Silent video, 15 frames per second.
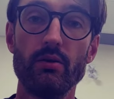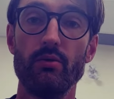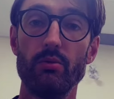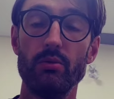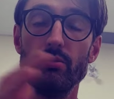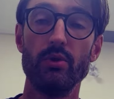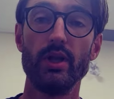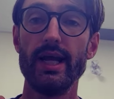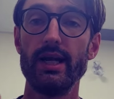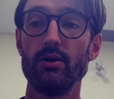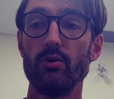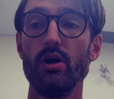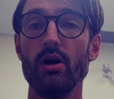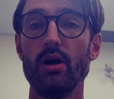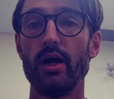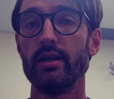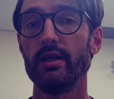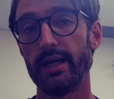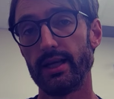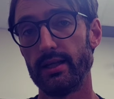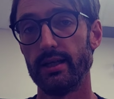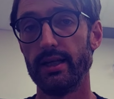later on,
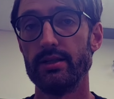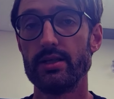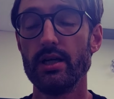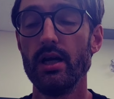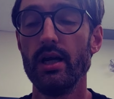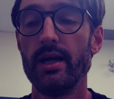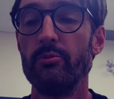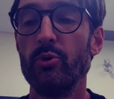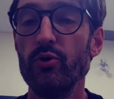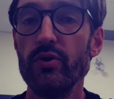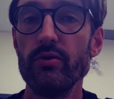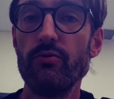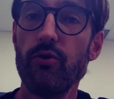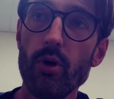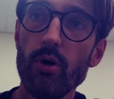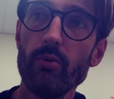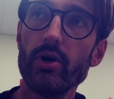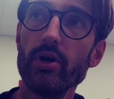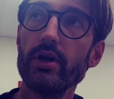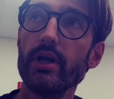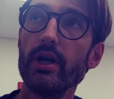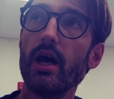like in time, moving
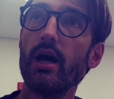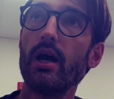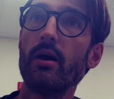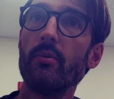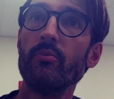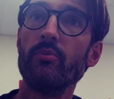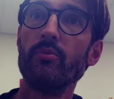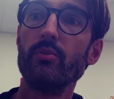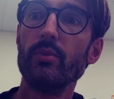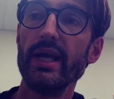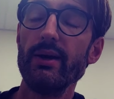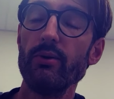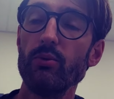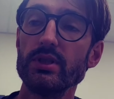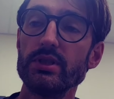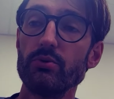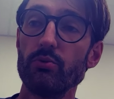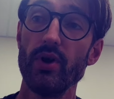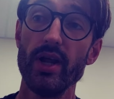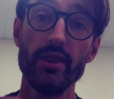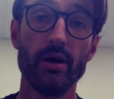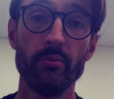forward, it was a
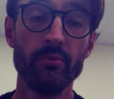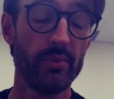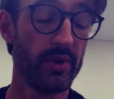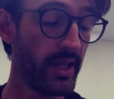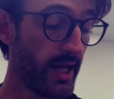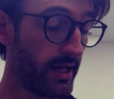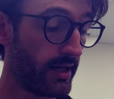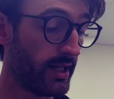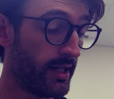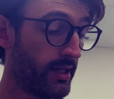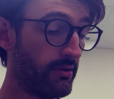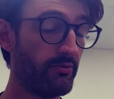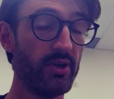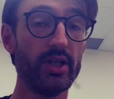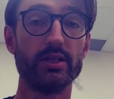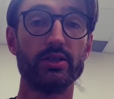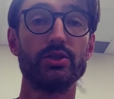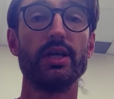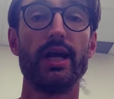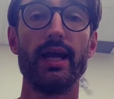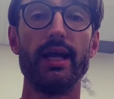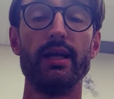rhythm that in a village,
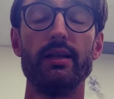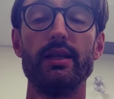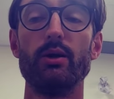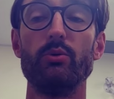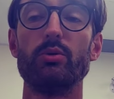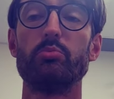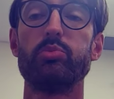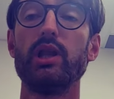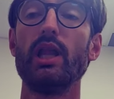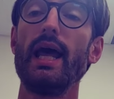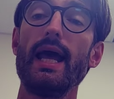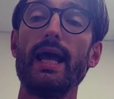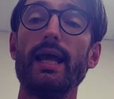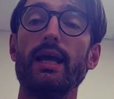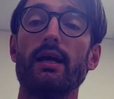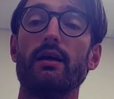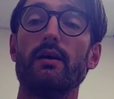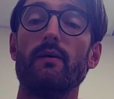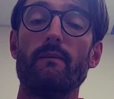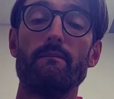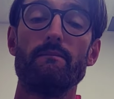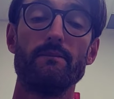say, they would play,
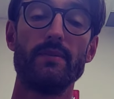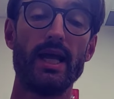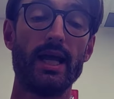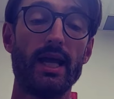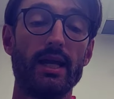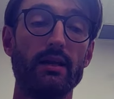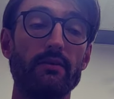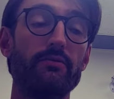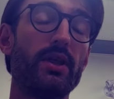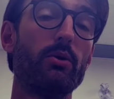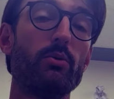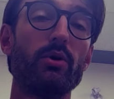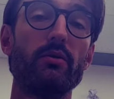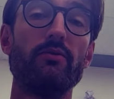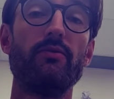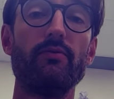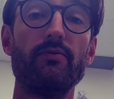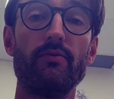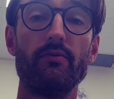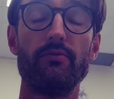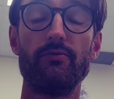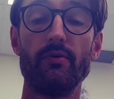and if they
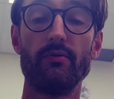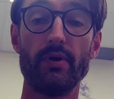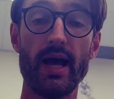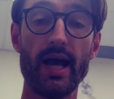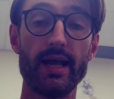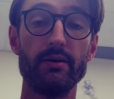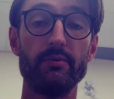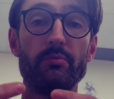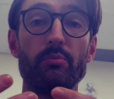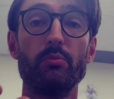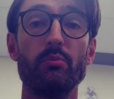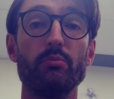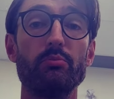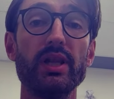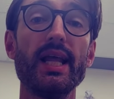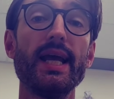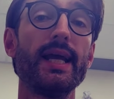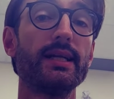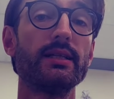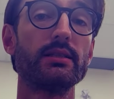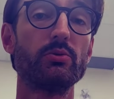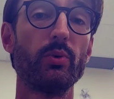had
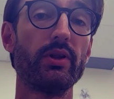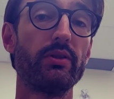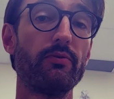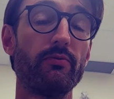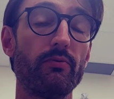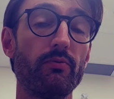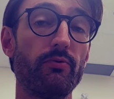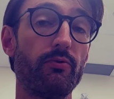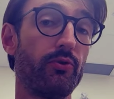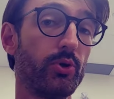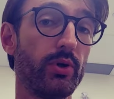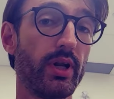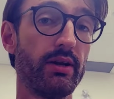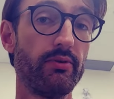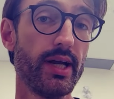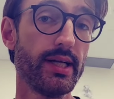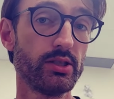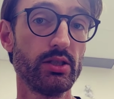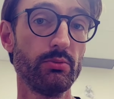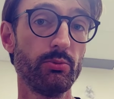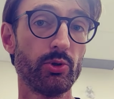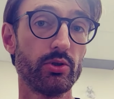plants with fruit and
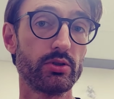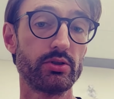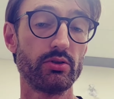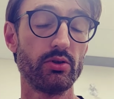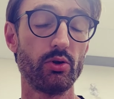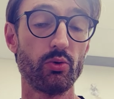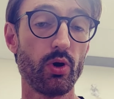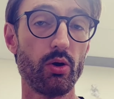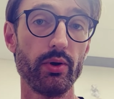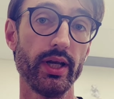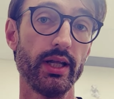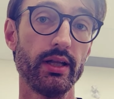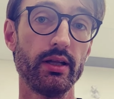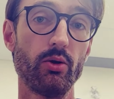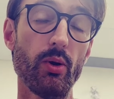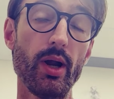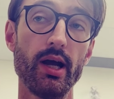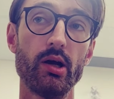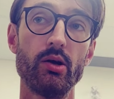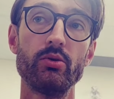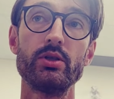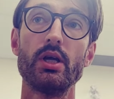vegetables growing in the
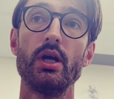ground,